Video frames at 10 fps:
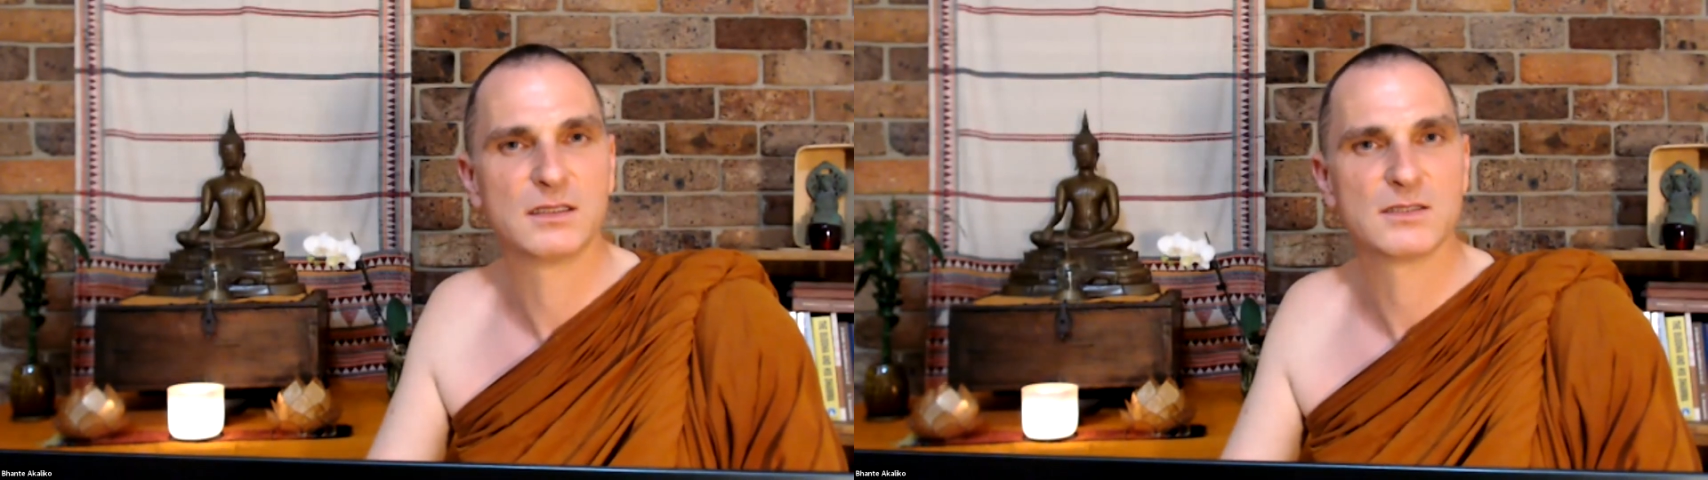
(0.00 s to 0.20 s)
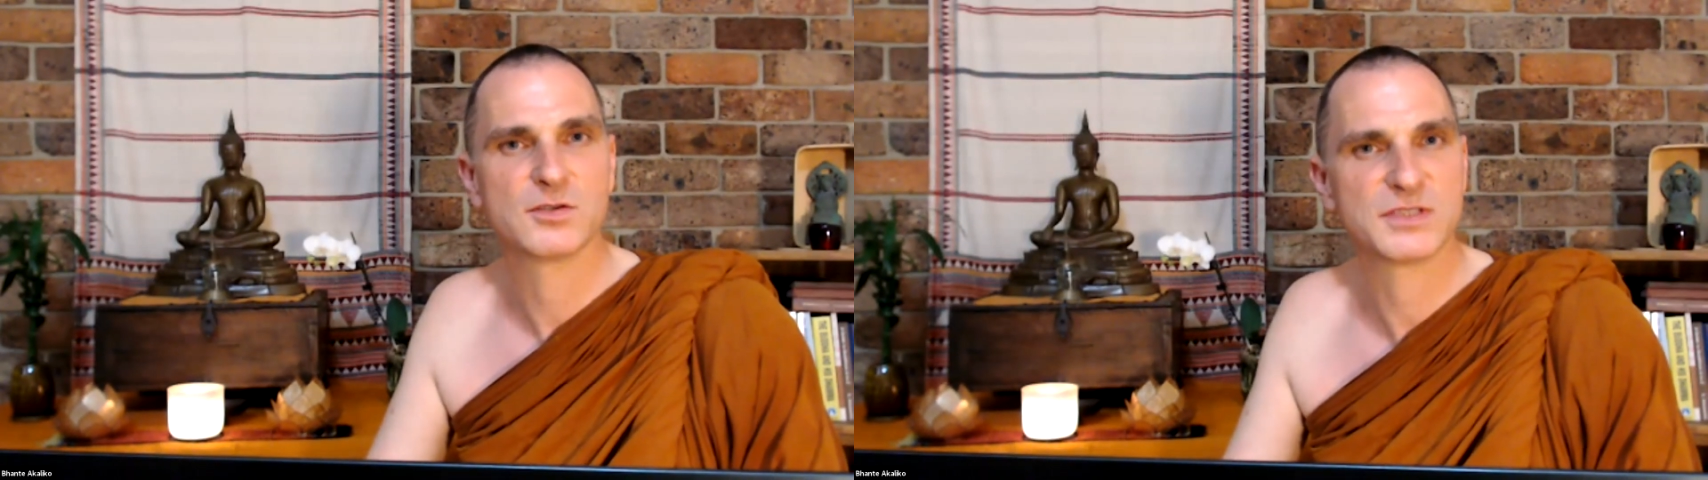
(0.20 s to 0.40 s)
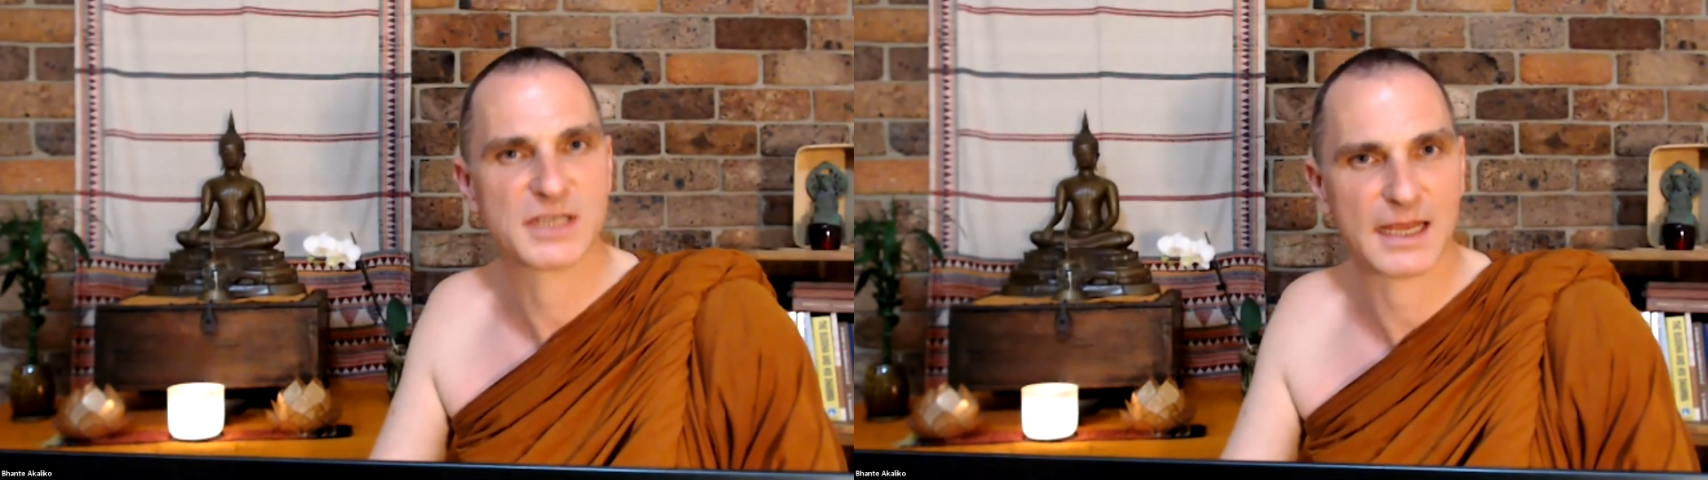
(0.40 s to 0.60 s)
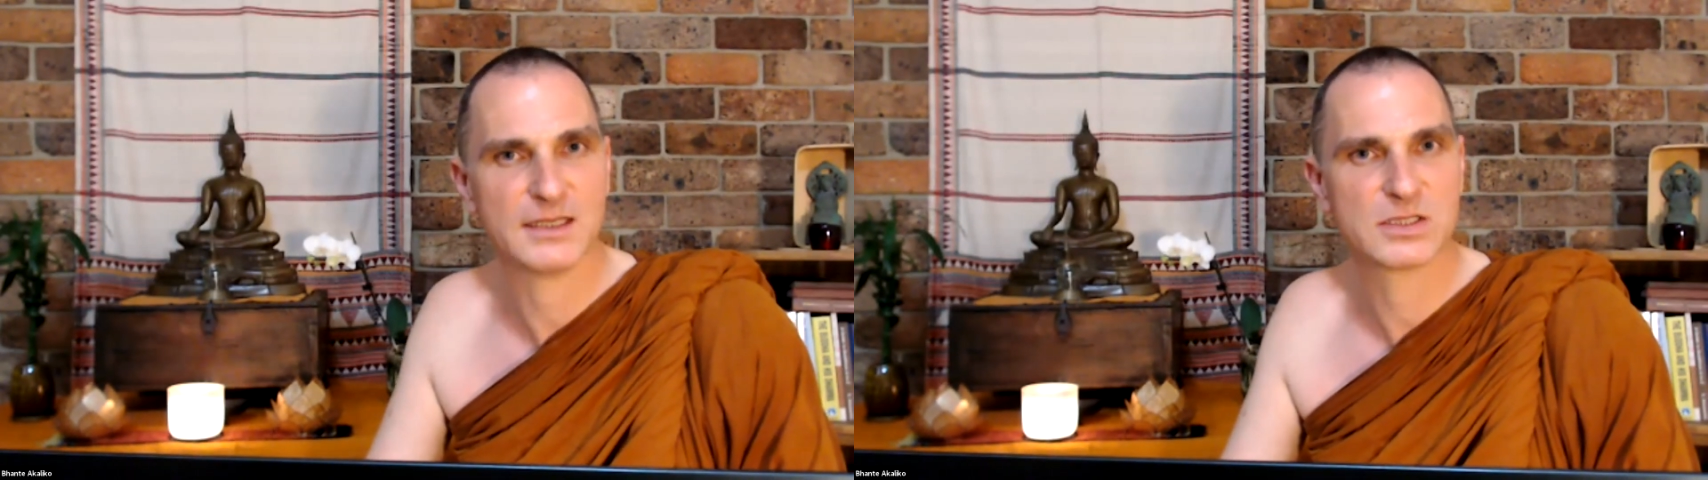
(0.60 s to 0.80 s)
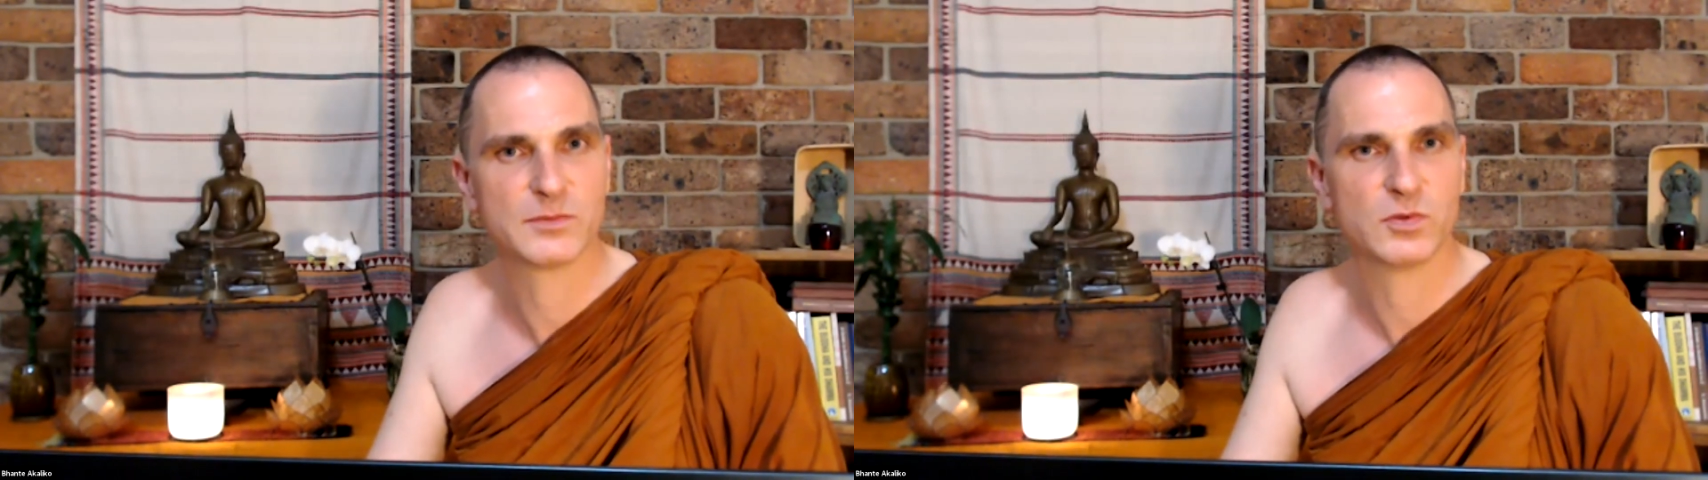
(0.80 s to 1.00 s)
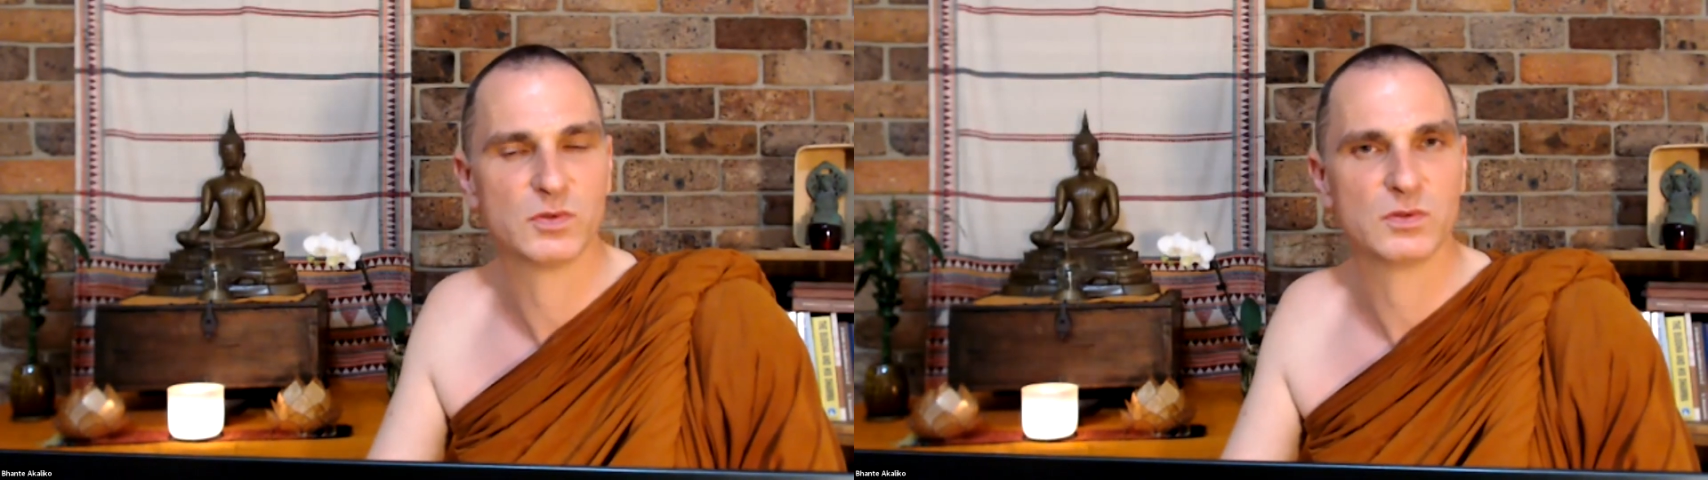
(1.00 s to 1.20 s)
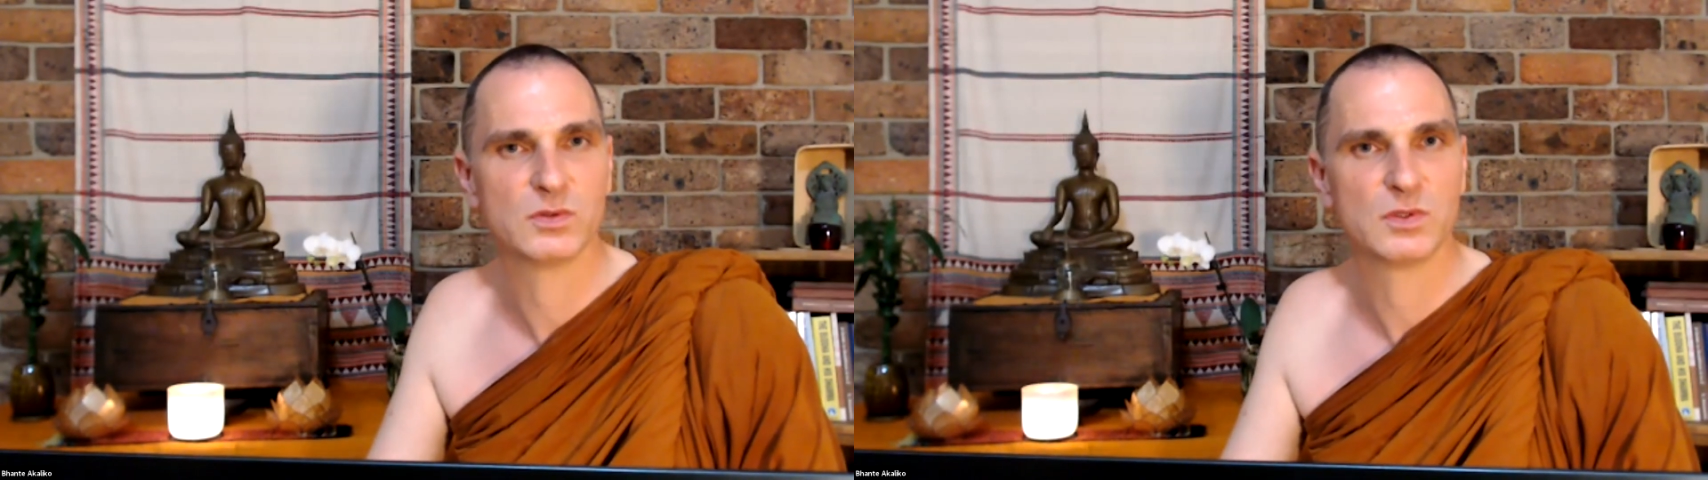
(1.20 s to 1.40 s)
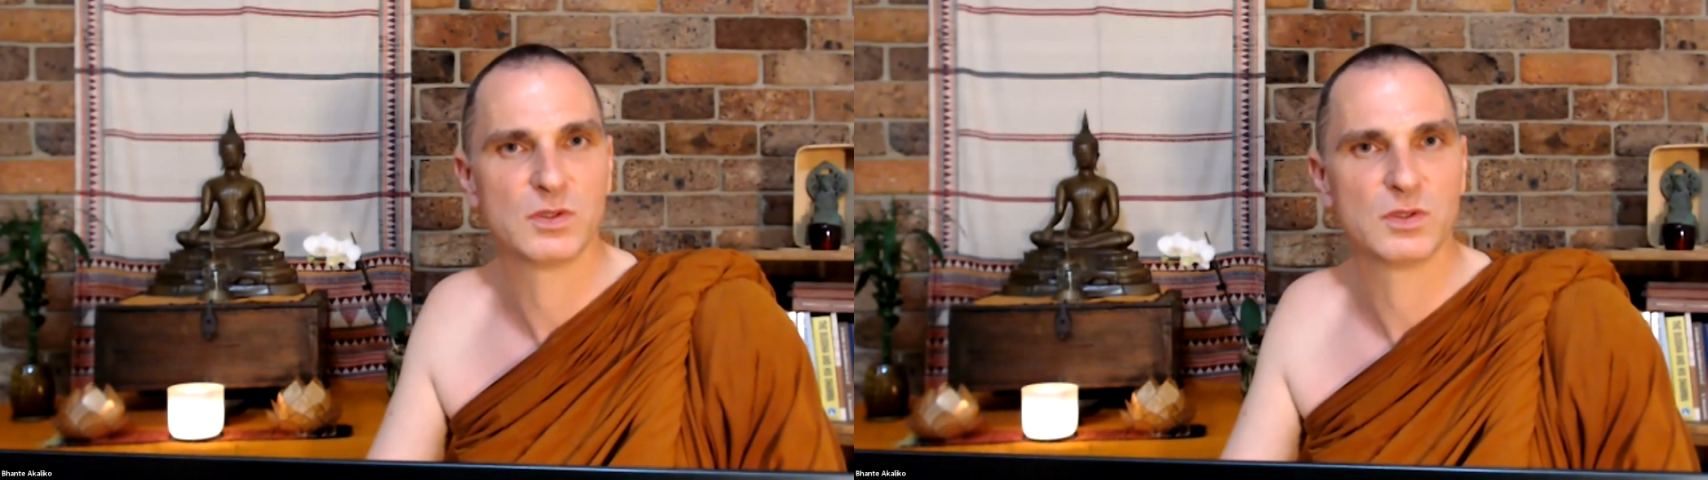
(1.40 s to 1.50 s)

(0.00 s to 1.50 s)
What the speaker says: so changeable.